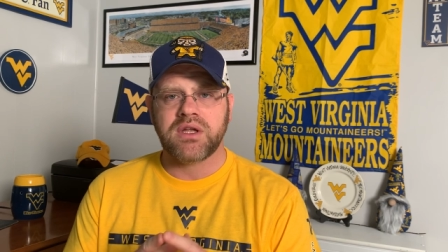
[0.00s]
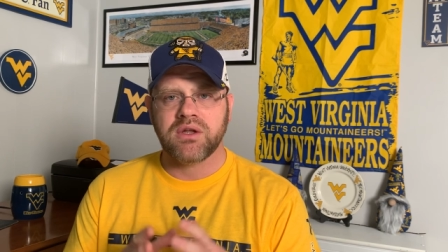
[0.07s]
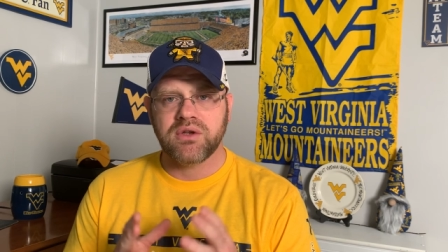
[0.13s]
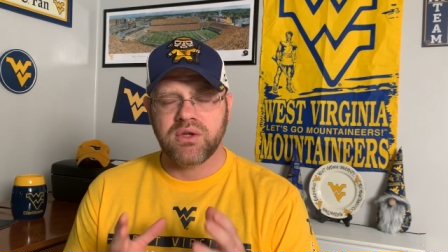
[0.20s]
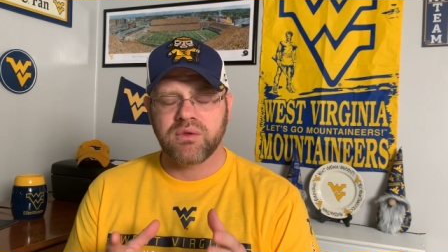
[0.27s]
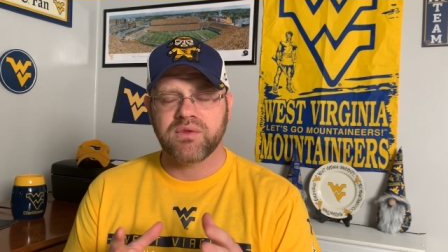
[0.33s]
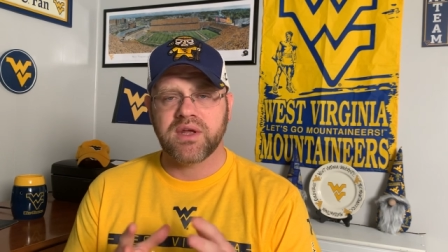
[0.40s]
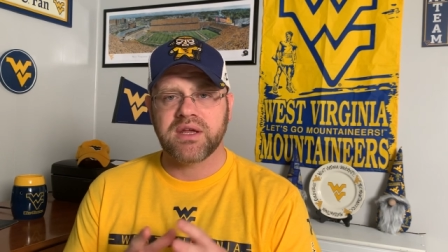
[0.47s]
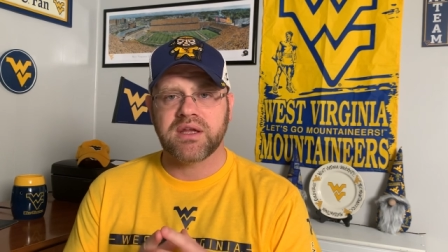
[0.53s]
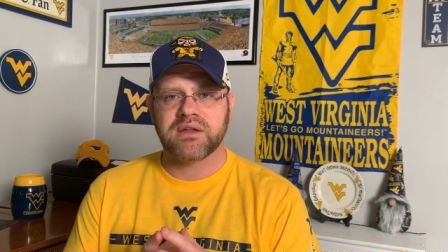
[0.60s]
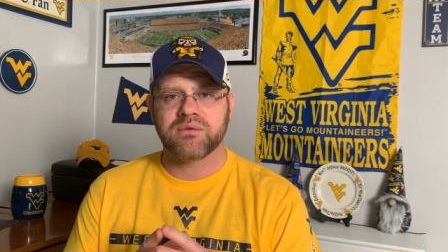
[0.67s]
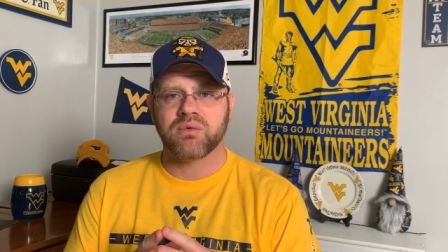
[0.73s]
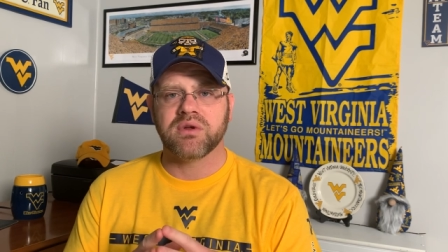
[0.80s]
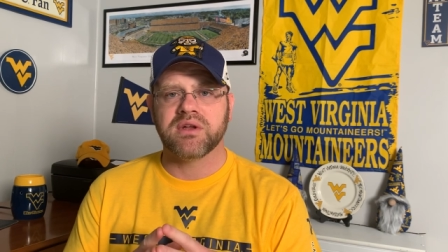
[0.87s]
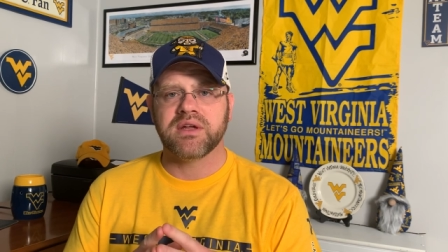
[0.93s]
Do you think
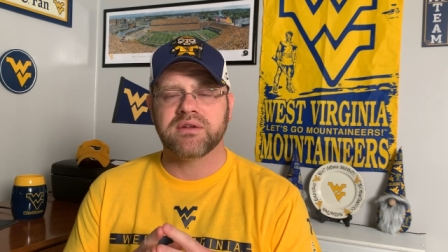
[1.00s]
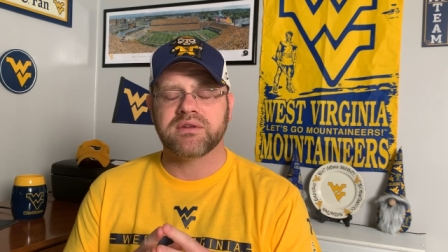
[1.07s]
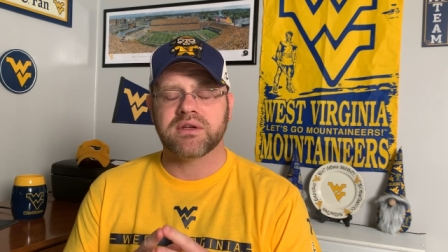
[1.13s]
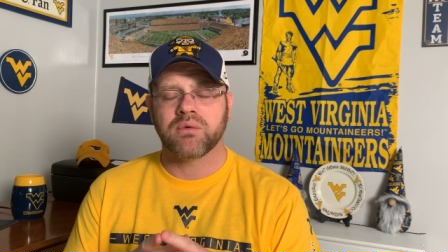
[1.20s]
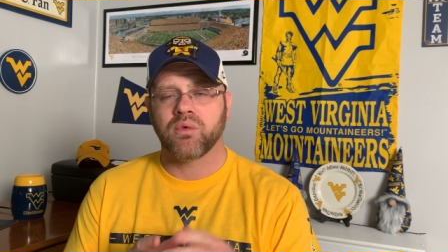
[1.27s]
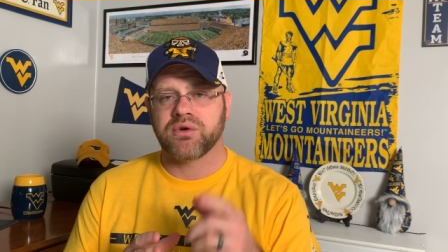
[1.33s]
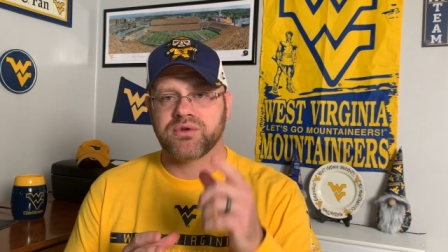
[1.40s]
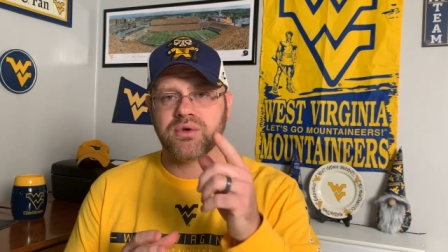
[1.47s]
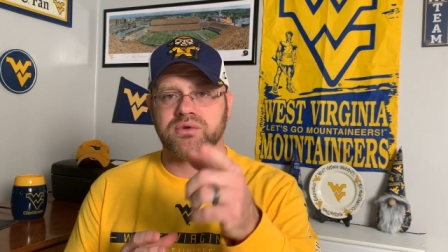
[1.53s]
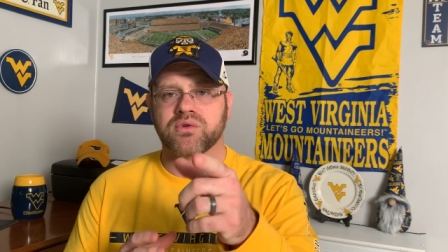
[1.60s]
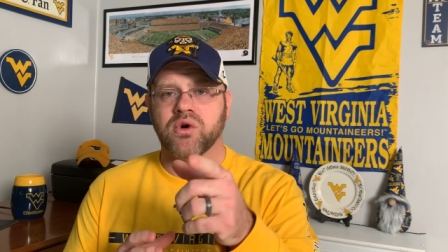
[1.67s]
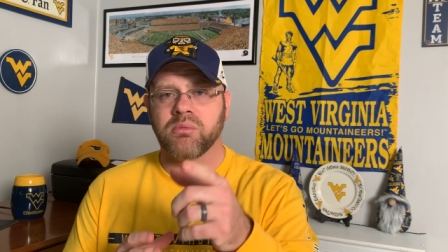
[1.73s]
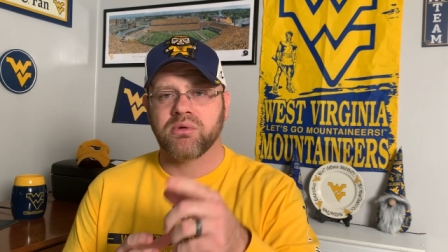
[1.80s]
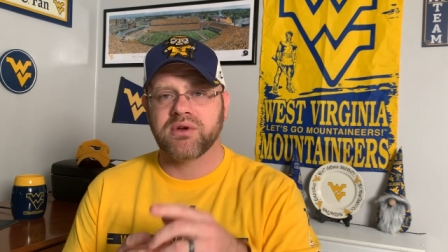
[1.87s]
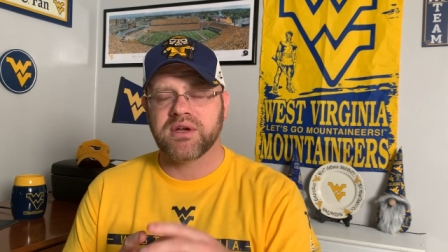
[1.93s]
it's realistic? What's your
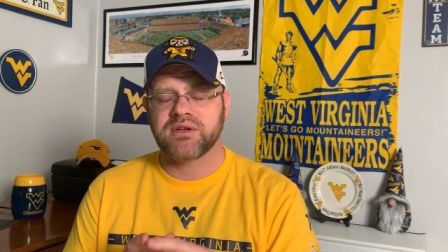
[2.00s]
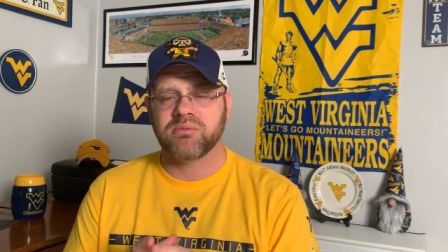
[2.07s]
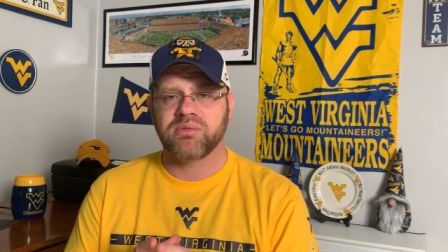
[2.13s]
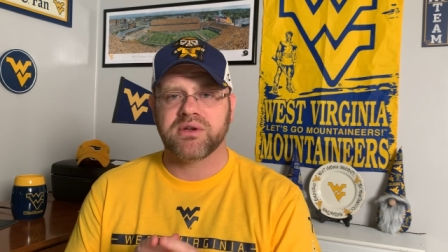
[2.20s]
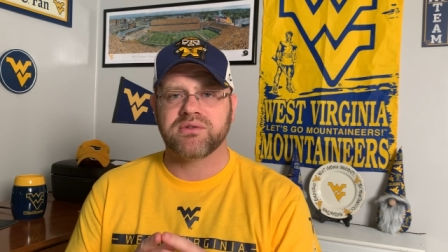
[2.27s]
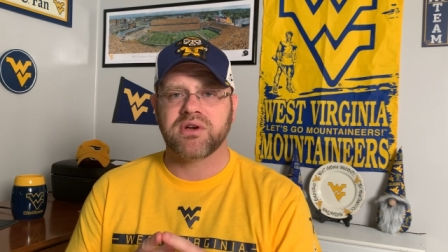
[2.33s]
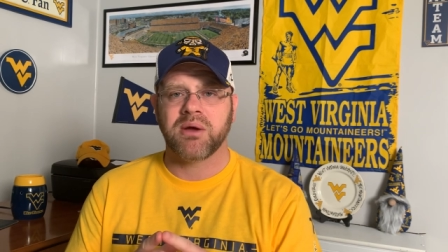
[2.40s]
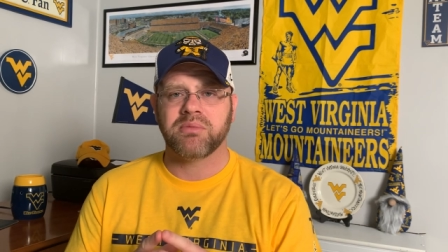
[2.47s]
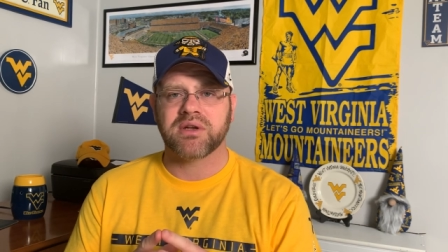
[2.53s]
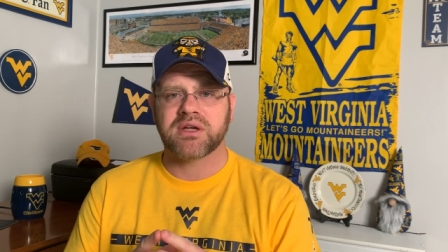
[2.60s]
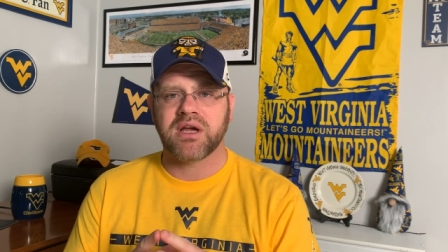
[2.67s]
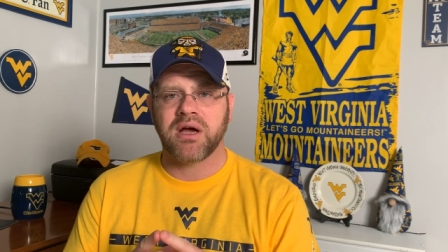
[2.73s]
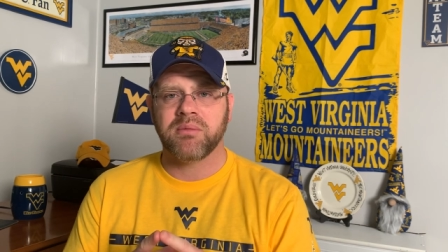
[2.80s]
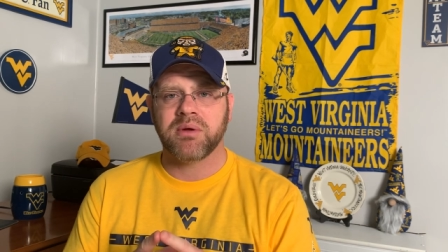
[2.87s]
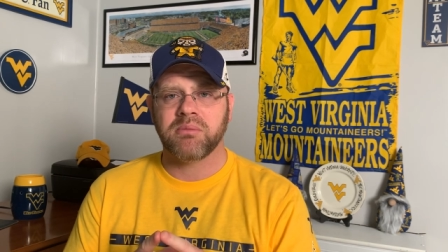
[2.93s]
score prediction? Please drop in the
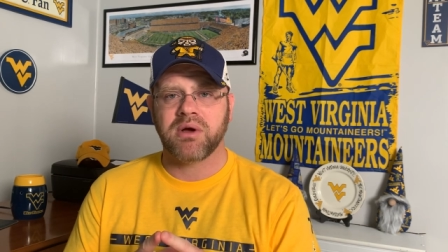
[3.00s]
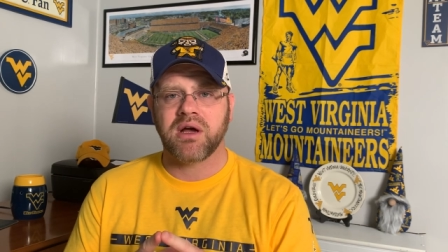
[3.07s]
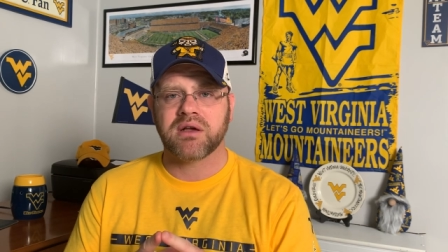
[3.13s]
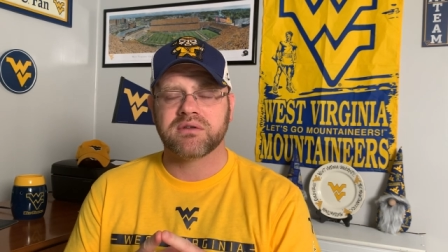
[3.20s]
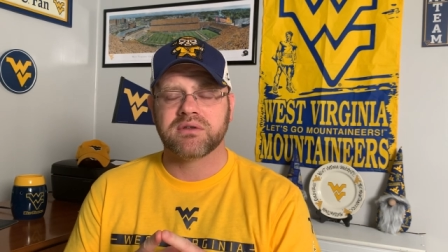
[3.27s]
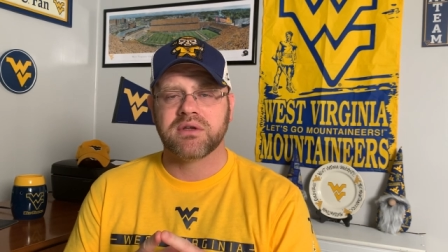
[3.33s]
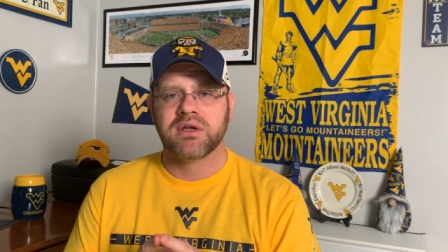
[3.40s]
comment box.